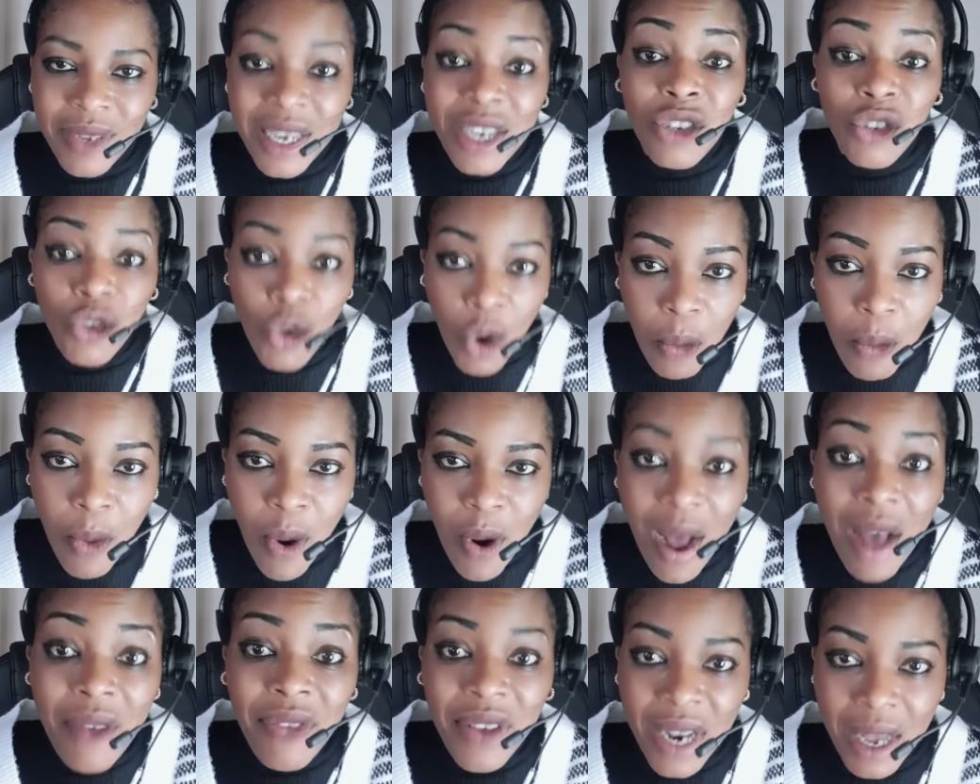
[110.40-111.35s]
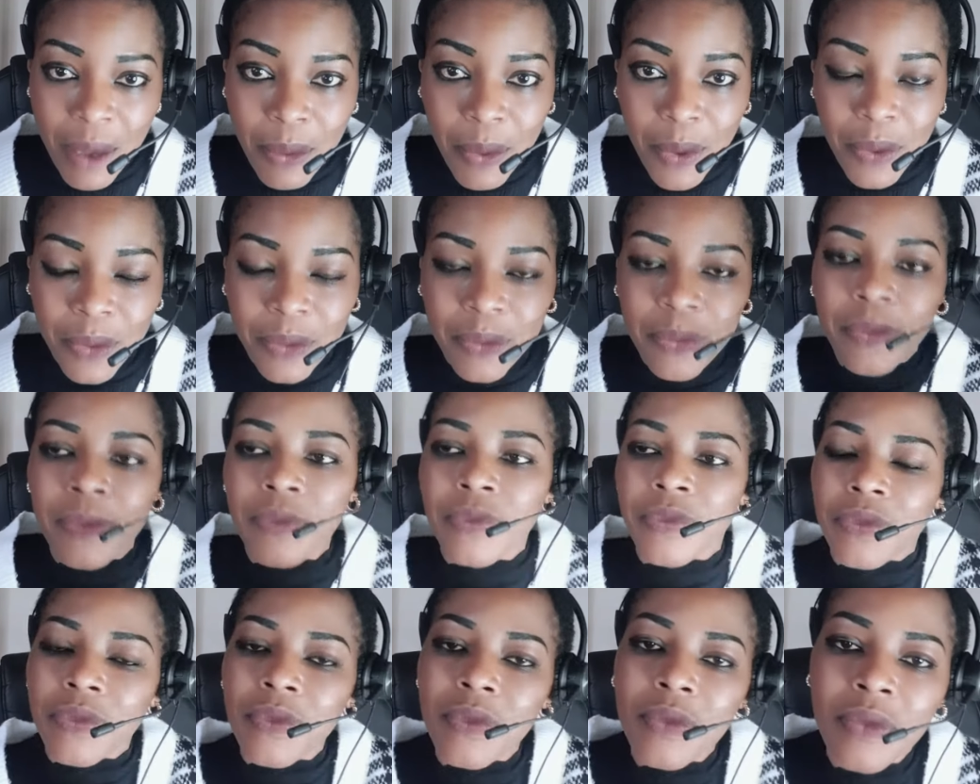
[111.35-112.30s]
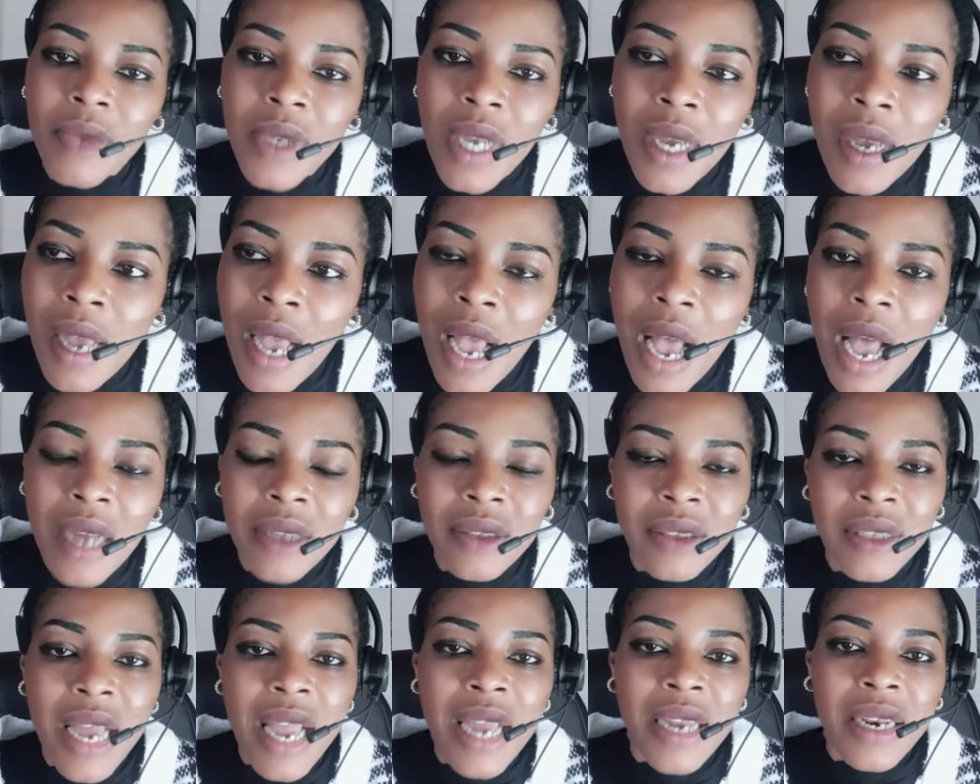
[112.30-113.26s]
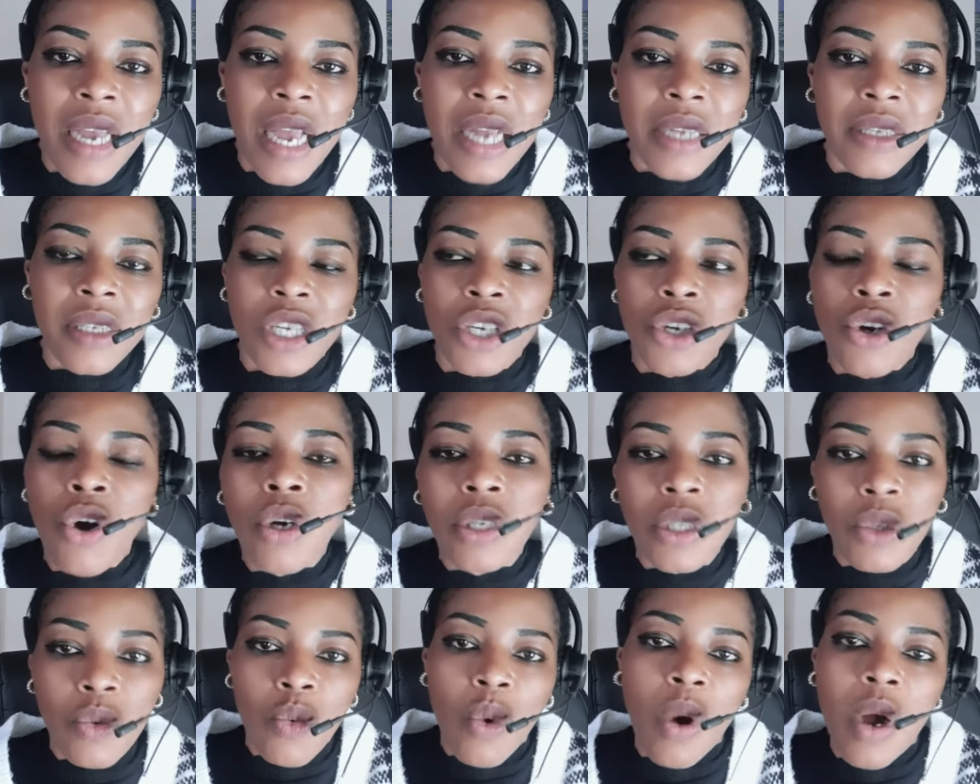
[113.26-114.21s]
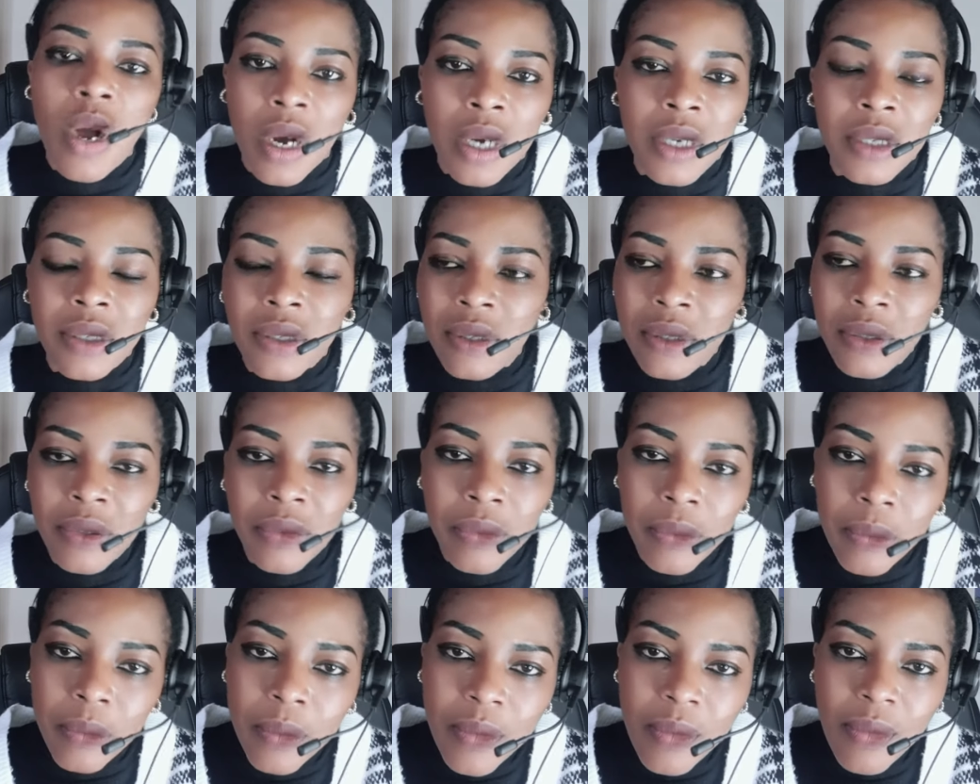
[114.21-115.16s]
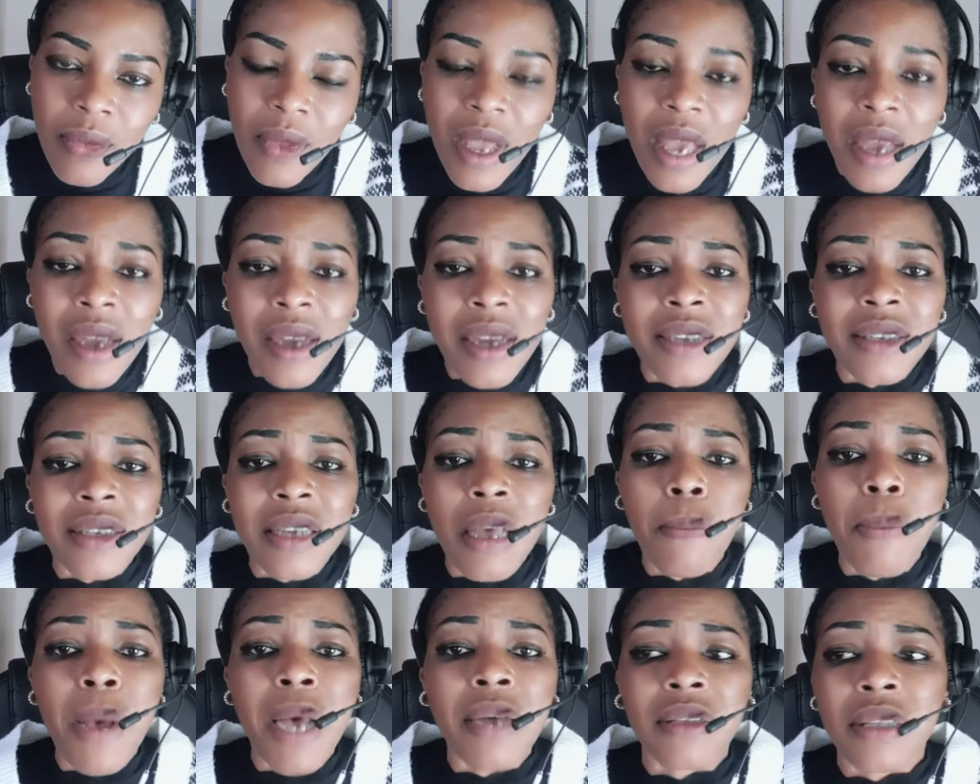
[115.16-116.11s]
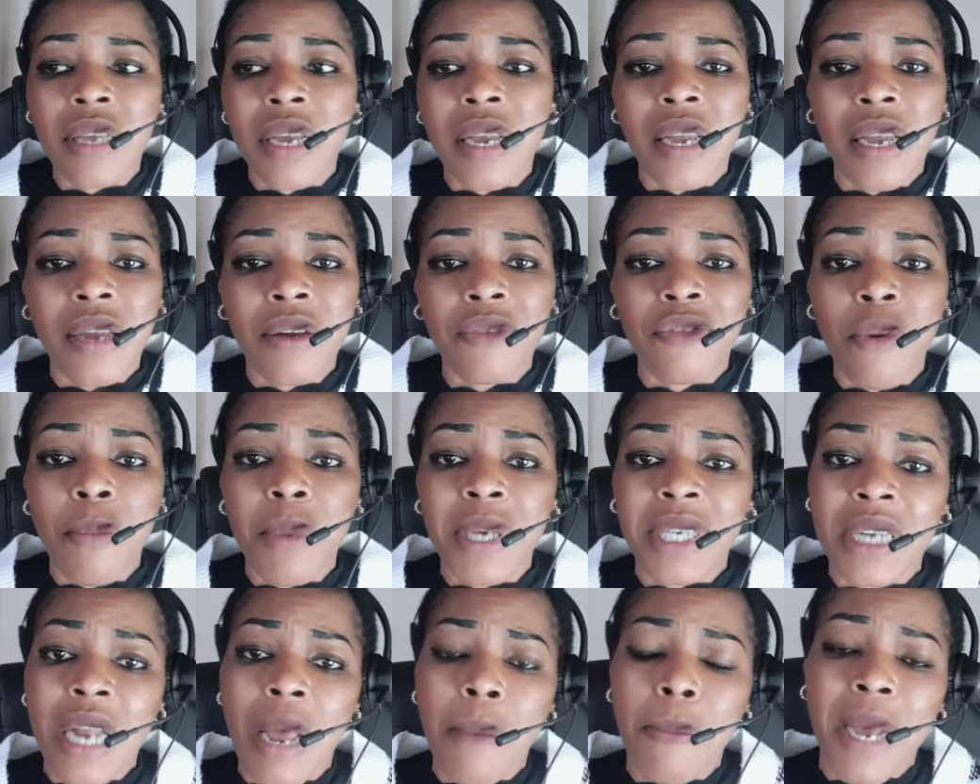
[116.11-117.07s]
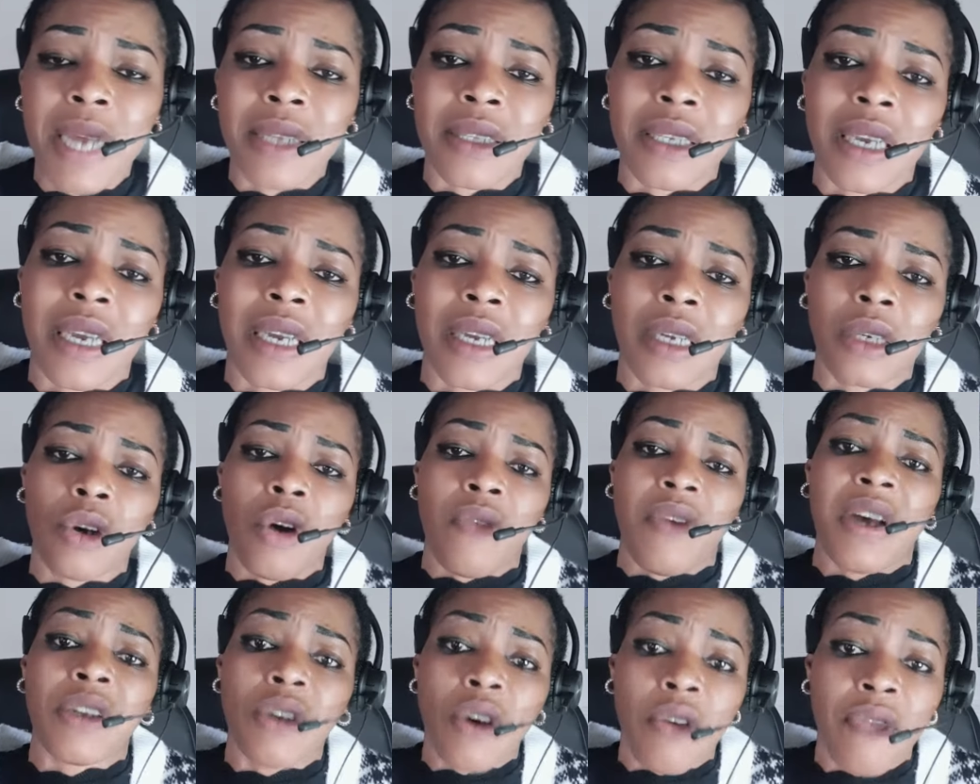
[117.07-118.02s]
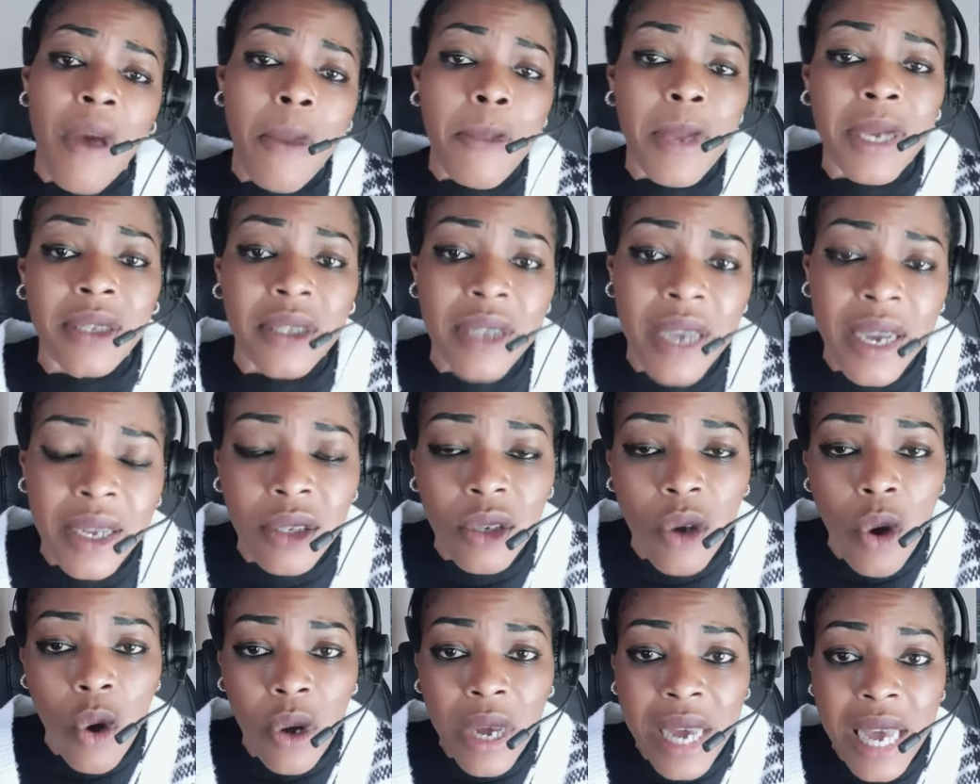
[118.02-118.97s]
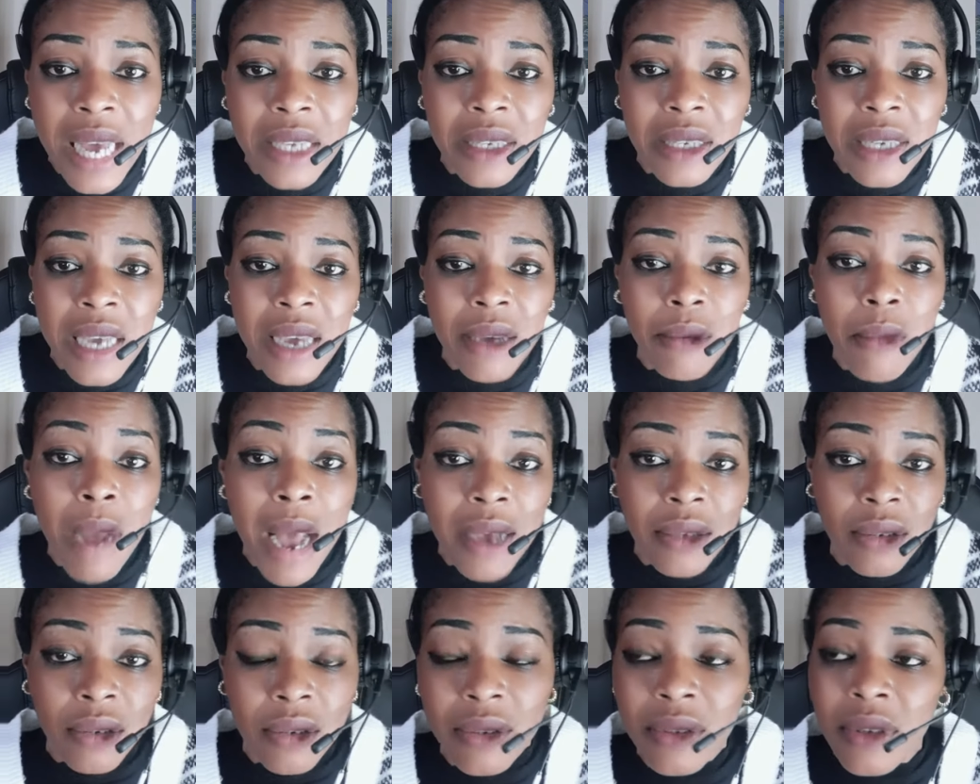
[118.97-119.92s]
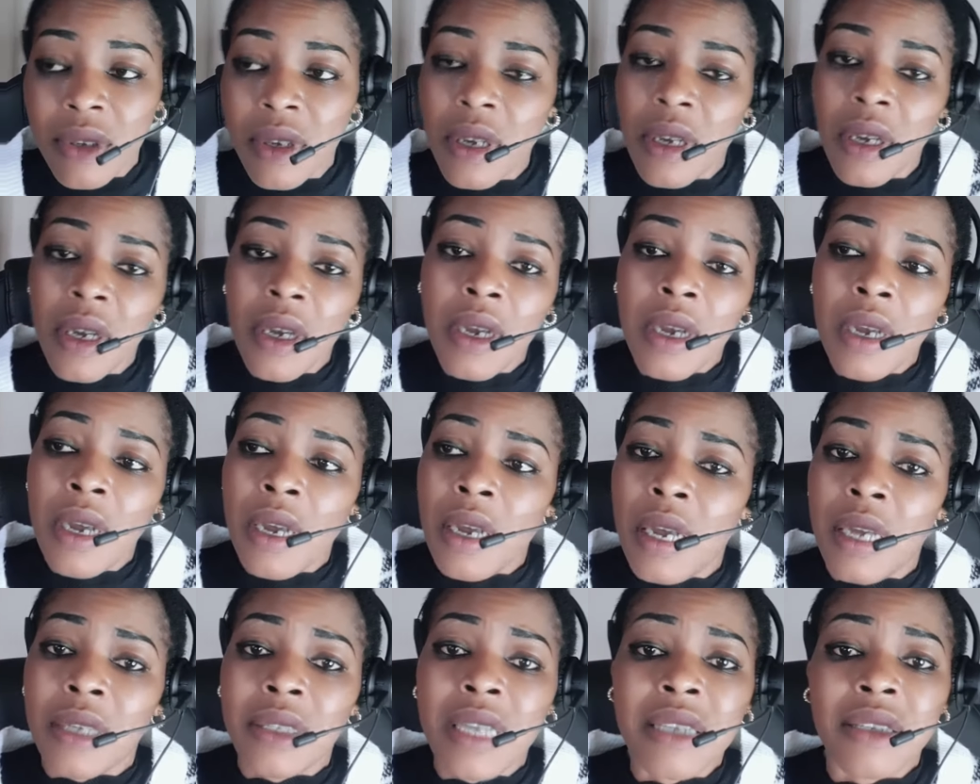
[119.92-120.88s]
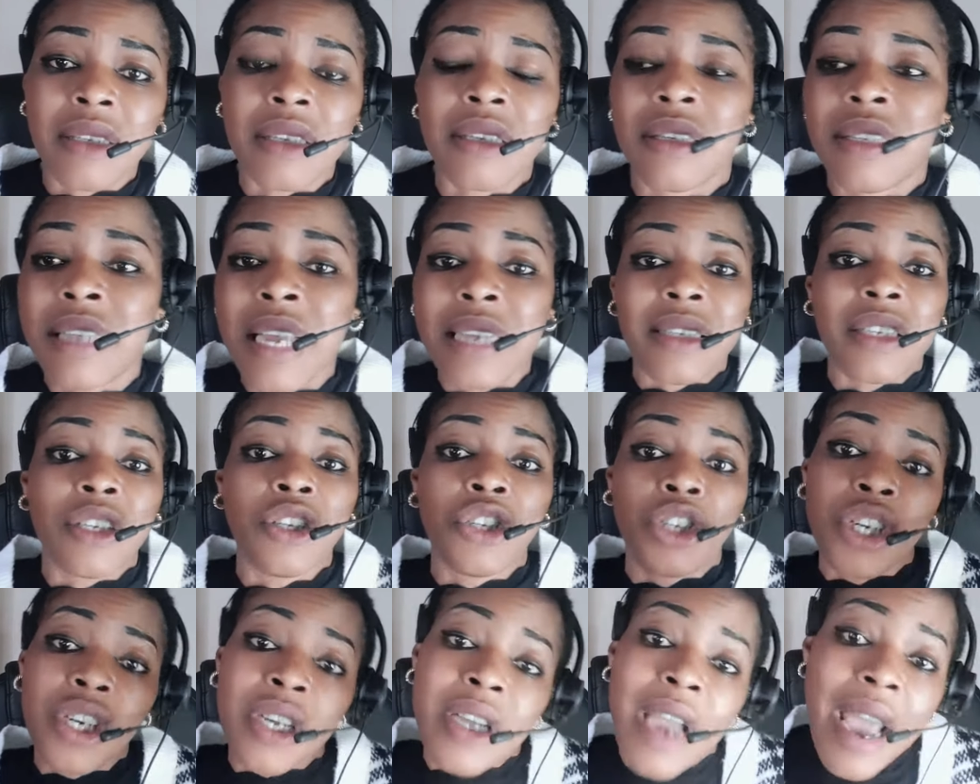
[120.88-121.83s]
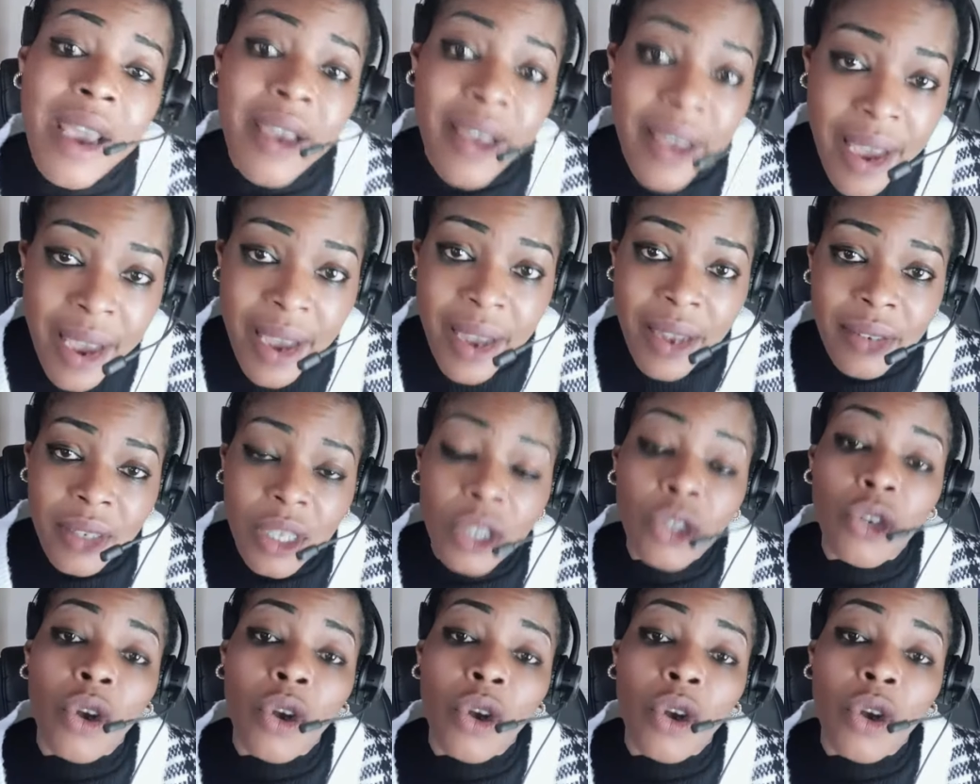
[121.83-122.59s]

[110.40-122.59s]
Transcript: is no more available. And then, and the other one, it's about the information about governor of Abia State, Okezie Igbazo, and that is dating Chika Ike, the